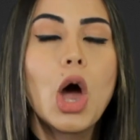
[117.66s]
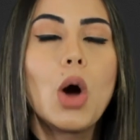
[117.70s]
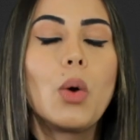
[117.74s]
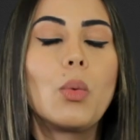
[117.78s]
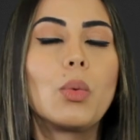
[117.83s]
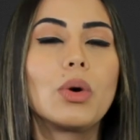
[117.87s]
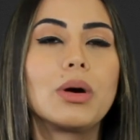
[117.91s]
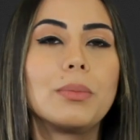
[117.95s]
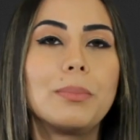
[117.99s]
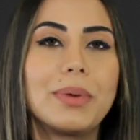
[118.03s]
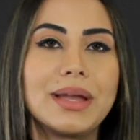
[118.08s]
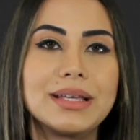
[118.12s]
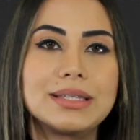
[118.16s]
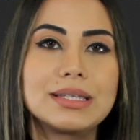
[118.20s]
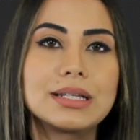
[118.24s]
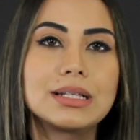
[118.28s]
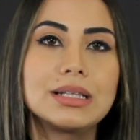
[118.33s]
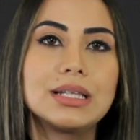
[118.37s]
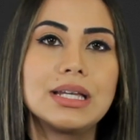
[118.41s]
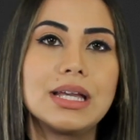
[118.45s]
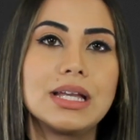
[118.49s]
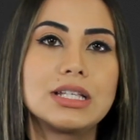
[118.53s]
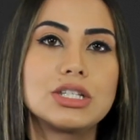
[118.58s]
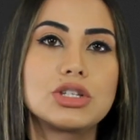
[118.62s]
where
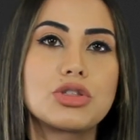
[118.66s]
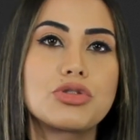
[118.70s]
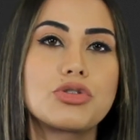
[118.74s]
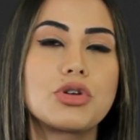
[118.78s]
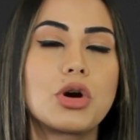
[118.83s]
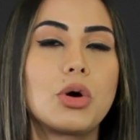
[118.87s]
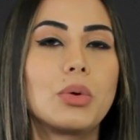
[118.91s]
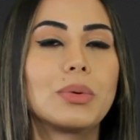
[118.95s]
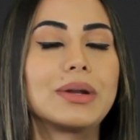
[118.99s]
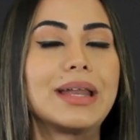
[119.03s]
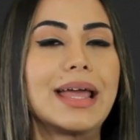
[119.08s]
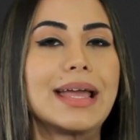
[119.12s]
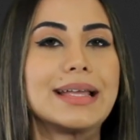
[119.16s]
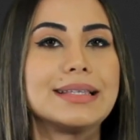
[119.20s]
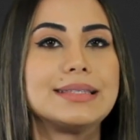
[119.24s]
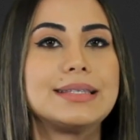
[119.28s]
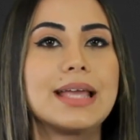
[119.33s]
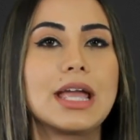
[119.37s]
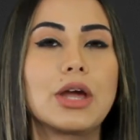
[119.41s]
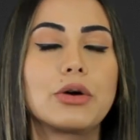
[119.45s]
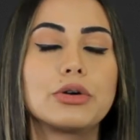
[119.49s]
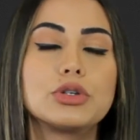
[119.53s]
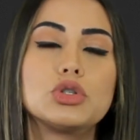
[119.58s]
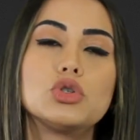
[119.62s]
basically it's thrown a
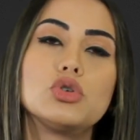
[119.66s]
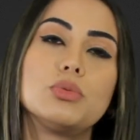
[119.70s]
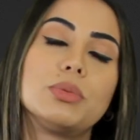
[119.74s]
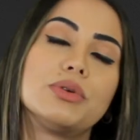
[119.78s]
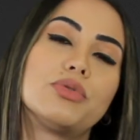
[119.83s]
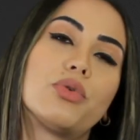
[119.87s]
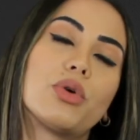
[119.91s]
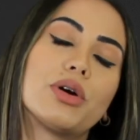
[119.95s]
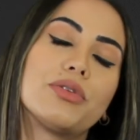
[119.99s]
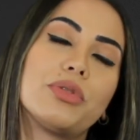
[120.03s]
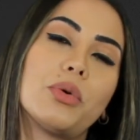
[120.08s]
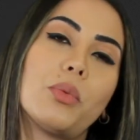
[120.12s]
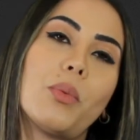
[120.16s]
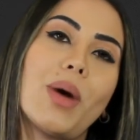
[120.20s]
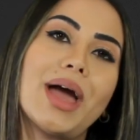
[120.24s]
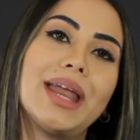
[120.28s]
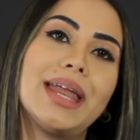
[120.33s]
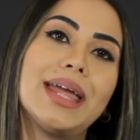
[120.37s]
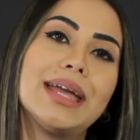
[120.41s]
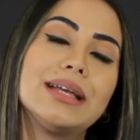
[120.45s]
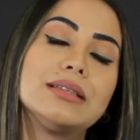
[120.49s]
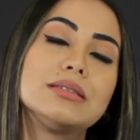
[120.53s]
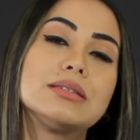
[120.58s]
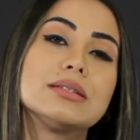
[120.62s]
day or two before the
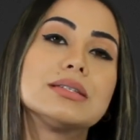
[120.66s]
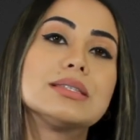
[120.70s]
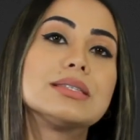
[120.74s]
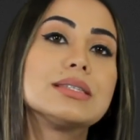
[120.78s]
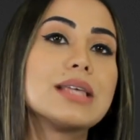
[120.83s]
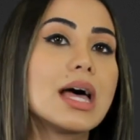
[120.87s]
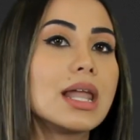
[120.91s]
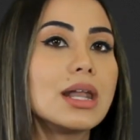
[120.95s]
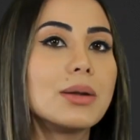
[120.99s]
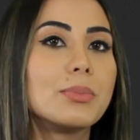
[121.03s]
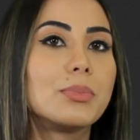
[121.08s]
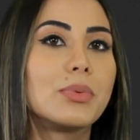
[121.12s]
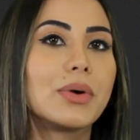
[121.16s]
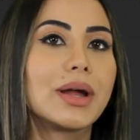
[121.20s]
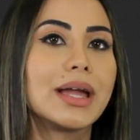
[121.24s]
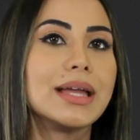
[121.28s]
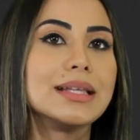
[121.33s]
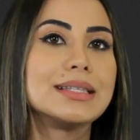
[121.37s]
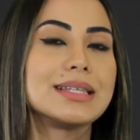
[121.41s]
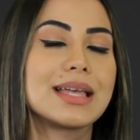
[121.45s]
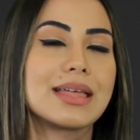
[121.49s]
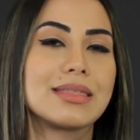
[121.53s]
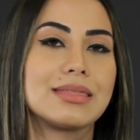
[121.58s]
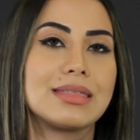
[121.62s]
wedding to
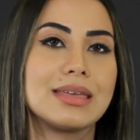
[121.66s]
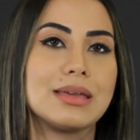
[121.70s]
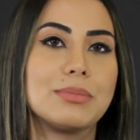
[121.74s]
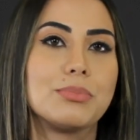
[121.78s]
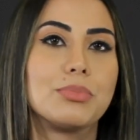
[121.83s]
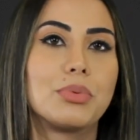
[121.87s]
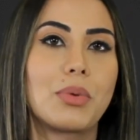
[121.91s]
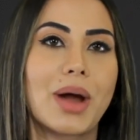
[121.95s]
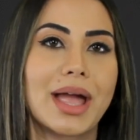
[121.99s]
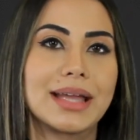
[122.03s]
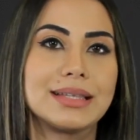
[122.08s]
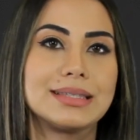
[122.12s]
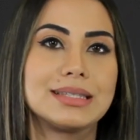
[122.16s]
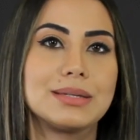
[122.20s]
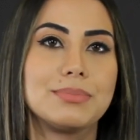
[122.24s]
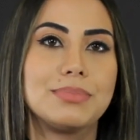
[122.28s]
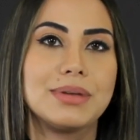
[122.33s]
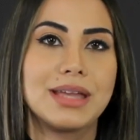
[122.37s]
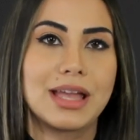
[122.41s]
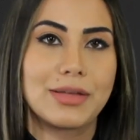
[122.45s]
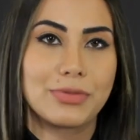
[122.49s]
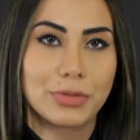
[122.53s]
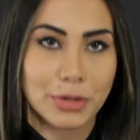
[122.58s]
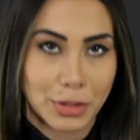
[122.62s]
celebrate the
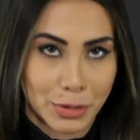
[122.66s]
bride-to-be and the